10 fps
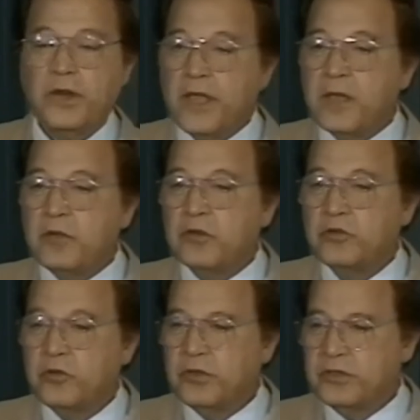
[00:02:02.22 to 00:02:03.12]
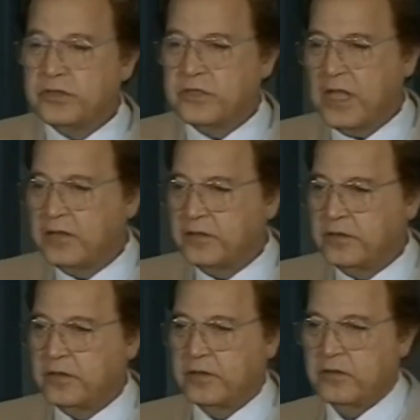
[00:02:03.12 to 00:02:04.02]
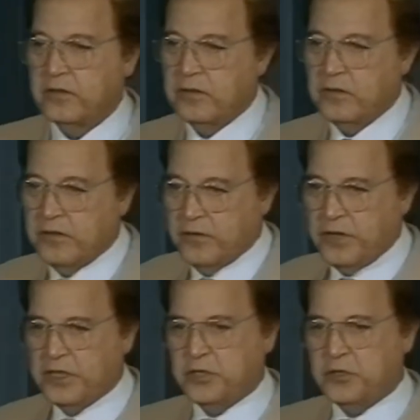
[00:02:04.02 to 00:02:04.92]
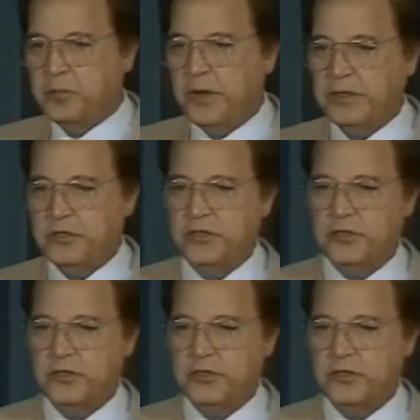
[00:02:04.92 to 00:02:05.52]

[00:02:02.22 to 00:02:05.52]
able to withstand the first punch,